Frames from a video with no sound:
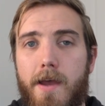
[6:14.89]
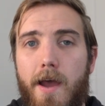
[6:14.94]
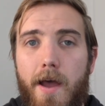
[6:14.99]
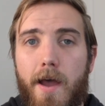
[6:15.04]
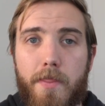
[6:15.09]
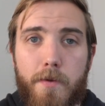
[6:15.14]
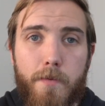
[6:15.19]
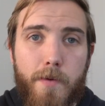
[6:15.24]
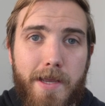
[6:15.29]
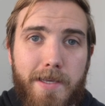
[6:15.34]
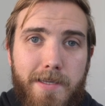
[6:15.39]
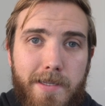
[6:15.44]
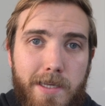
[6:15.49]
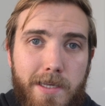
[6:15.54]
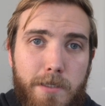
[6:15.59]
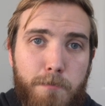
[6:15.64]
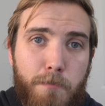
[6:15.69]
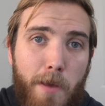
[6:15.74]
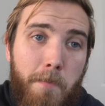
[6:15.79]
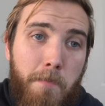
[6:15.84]
And the reason
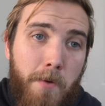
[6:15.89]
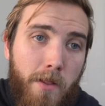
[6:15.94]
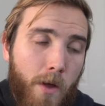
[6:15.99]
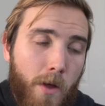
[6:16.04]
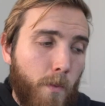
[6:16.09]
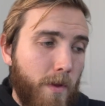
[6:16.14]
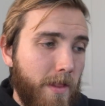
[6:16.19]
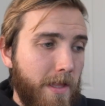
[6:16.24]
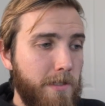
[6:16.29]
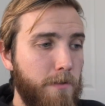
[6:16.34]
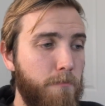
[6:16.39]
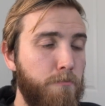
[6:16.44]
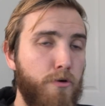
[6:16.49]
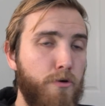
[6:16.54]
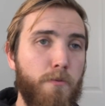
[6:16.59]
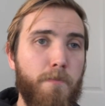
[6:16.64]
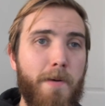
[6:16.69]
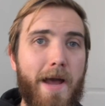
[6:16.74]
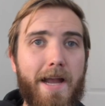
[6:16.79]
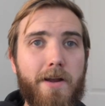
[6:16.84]
is people are willing to
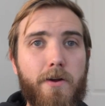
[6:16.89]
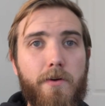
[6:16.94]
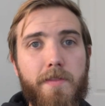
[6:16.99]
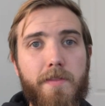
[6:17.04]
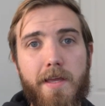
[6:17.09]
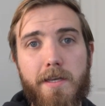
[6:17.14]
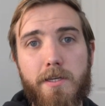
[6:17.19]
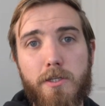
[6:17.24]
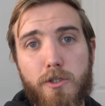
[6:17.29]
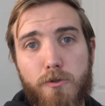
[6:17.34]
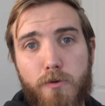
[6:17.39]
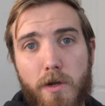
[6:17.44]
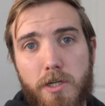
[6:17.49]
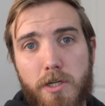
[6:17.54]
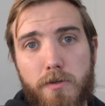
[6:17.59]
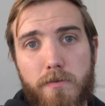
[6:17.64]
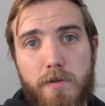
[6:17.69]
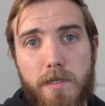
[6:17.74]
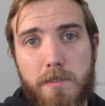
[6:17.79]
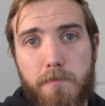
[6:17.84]
pull back on their
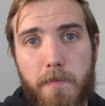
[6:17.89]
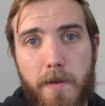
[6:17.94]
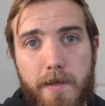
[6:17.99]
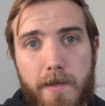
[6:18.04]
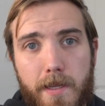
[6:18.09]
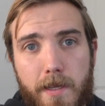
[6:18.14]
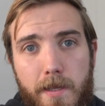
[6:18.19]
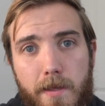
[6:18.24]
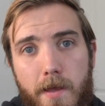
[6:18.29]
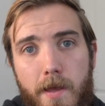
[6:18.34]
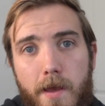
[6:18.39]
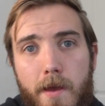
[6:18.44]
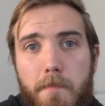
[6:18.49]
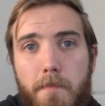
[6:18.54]
discretionary spending,